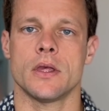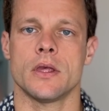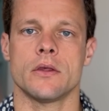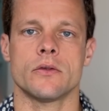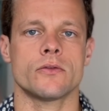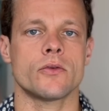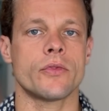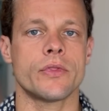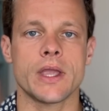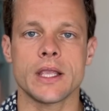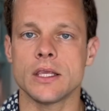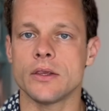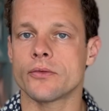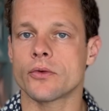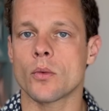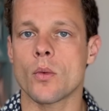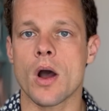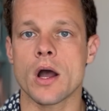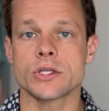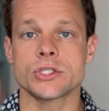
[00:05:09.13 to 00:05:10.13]
So thank you for
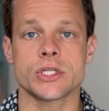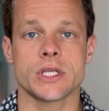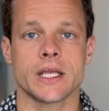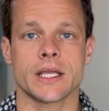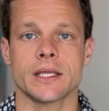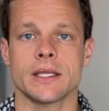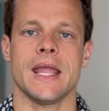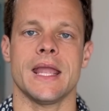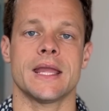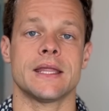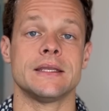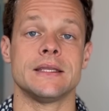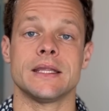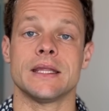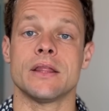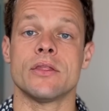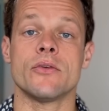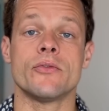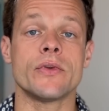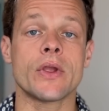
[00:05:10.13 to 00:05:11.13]
watching, and
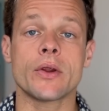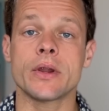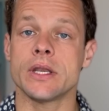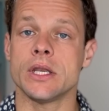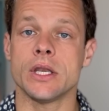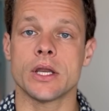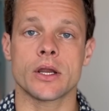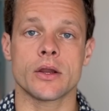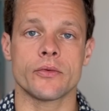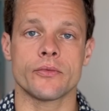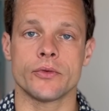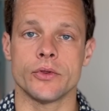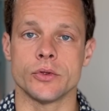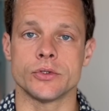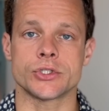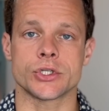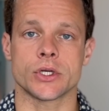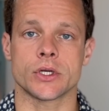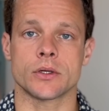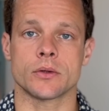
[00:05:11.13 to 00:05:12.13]
in the very near
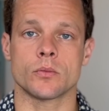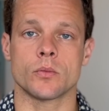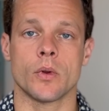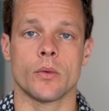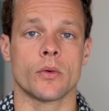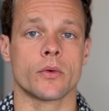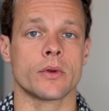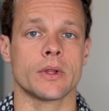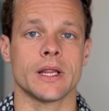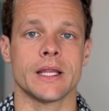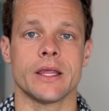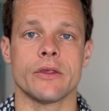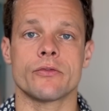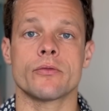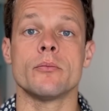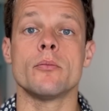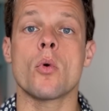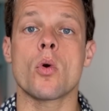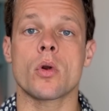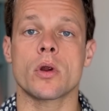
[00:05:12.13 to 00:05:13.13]
future, we will release
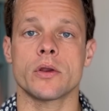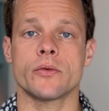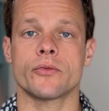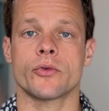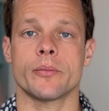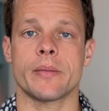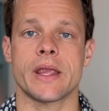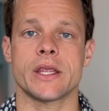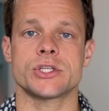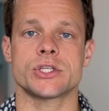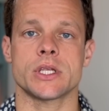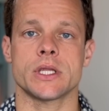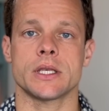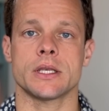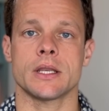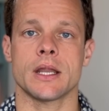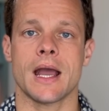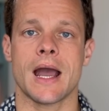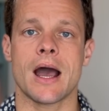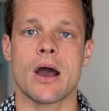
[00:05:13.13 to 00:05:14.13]
more
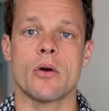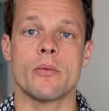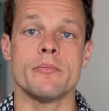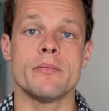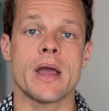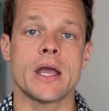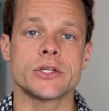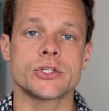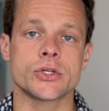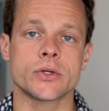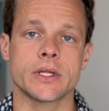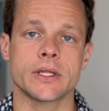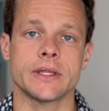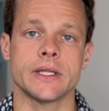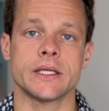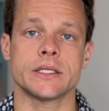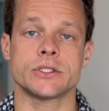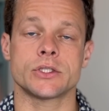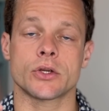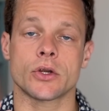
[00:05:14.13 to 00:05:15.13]
information how measuring
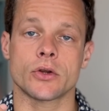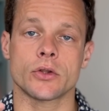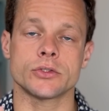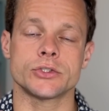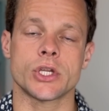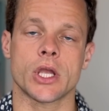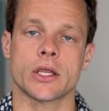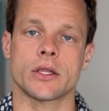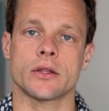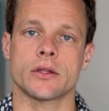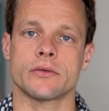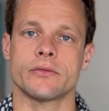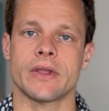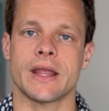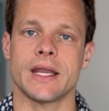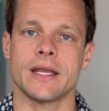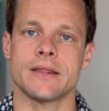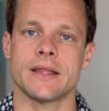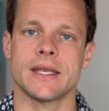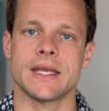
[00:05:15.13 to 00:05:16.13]
the internal jugular
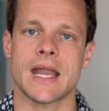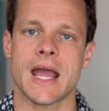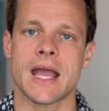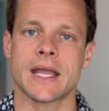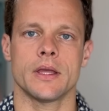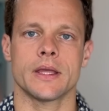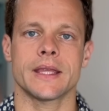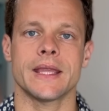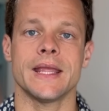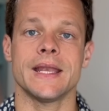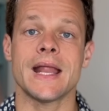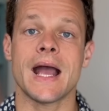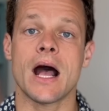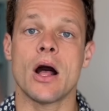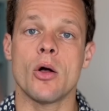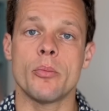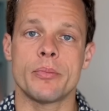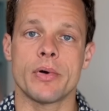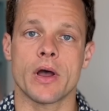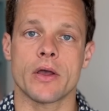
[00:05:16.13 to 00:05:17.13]
vein in the neck can
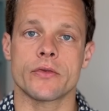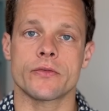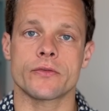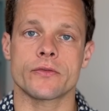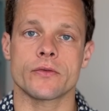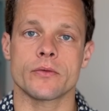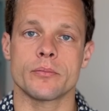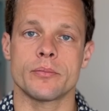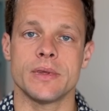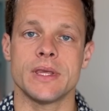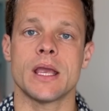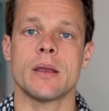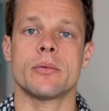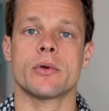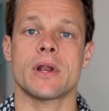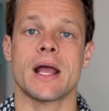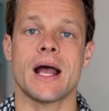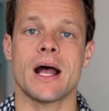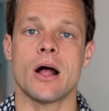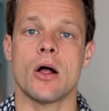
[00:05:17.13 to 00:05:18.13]
help us be able
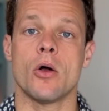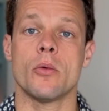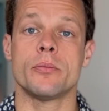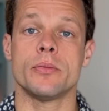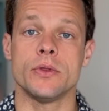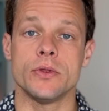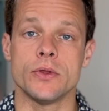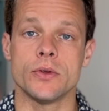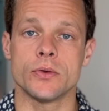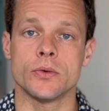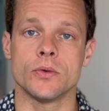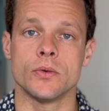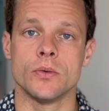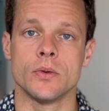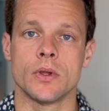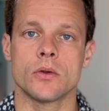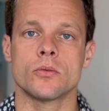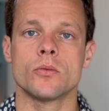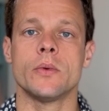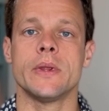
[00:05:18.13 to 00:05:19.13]
to help you
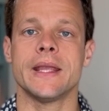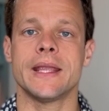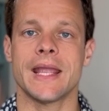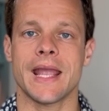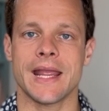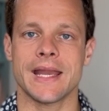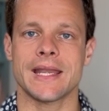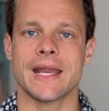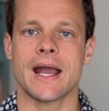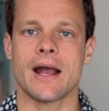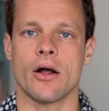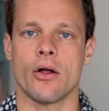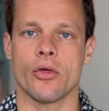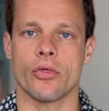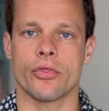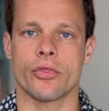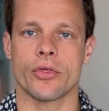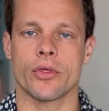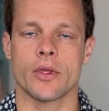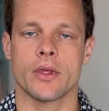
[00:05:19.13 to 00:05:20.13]
regain
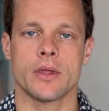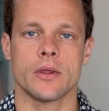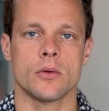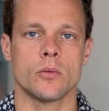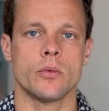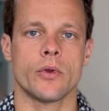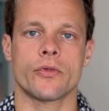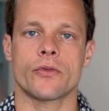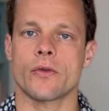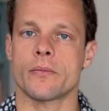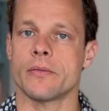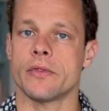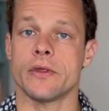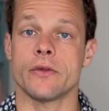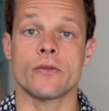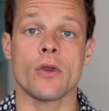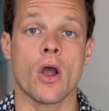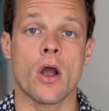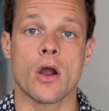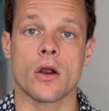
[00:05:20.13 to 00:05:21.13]
health with some of
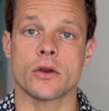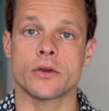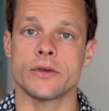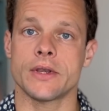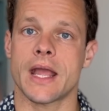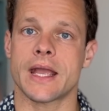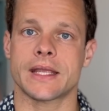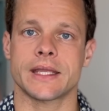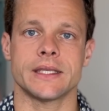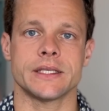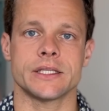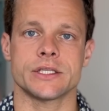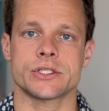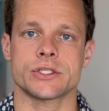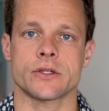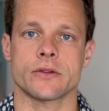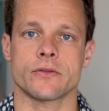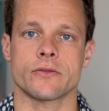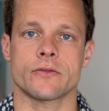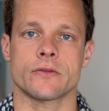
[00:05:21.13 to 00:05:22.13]
these hard neck
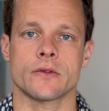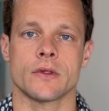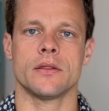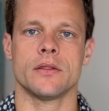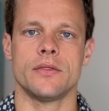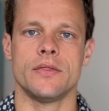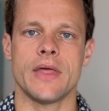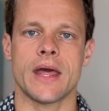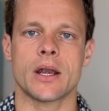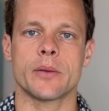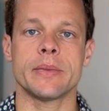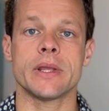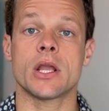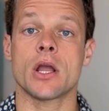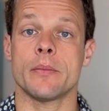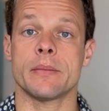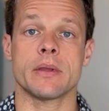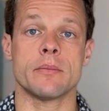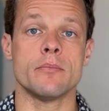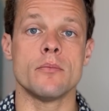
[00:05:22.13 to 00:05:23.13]
conditions that are
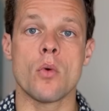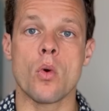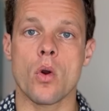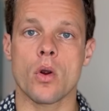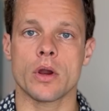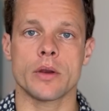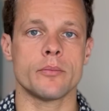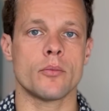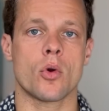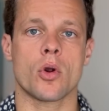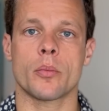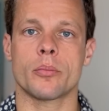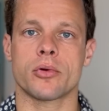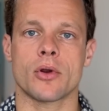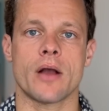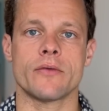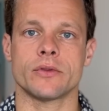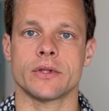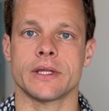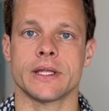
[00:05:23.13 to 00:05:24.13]
becoming more and more
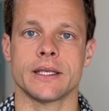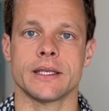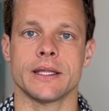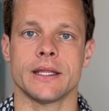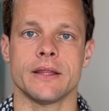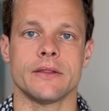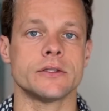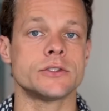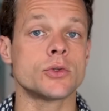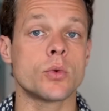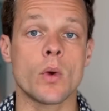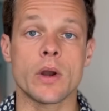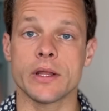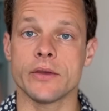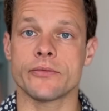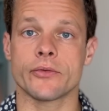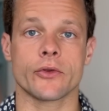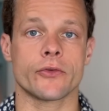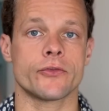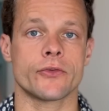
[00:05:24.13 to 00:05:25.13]
prevalent in the
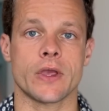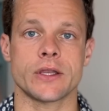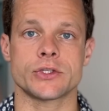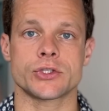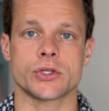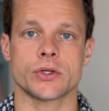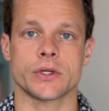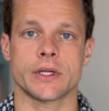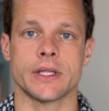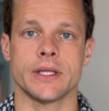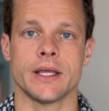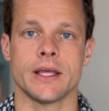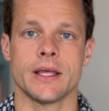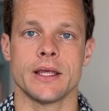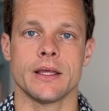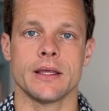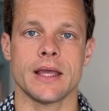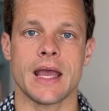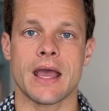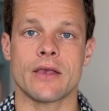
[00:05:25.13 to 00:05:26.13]
21st century
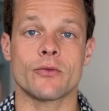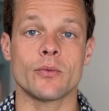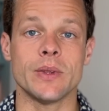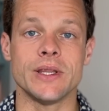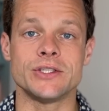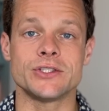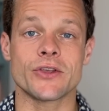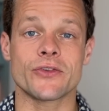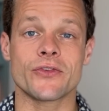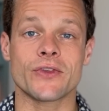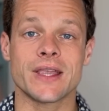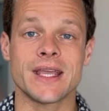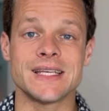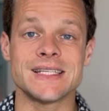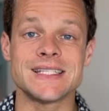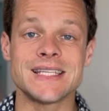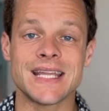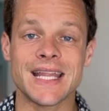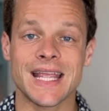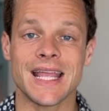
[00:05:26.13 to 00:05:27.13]
as we just
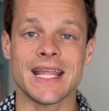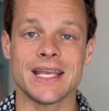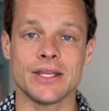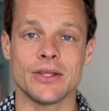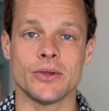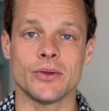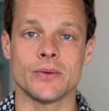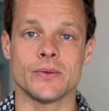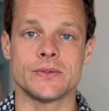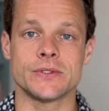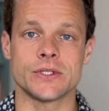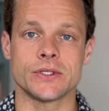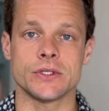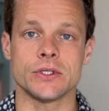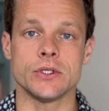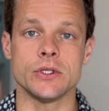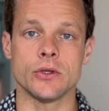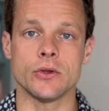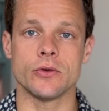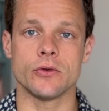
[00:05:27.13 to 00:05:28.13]
continue to
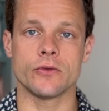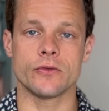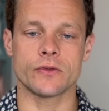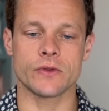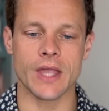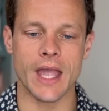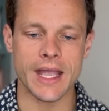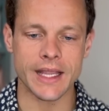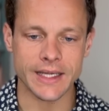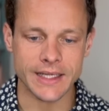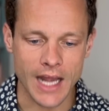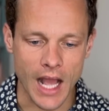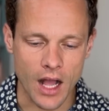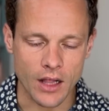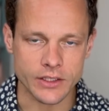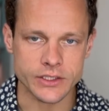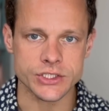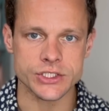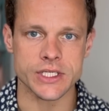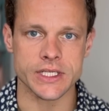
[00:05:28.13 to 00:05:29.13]
use
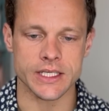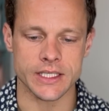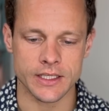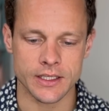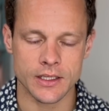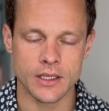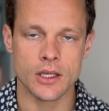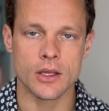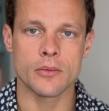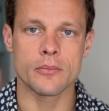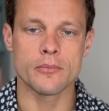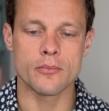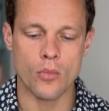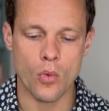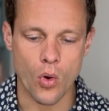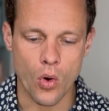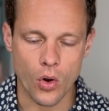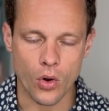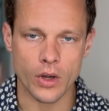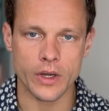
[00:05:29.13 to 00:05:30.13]
technology
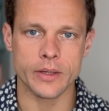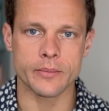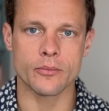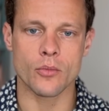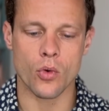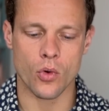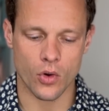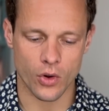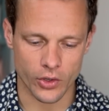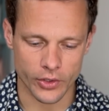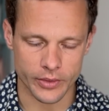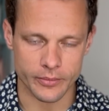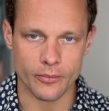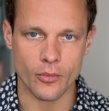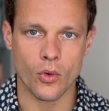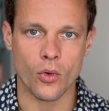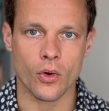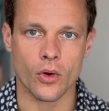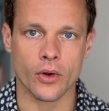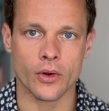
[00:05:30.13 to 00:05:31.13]
more and more and
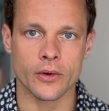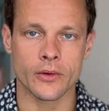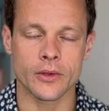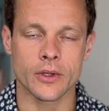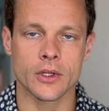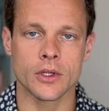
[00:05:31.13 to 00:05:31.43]
more,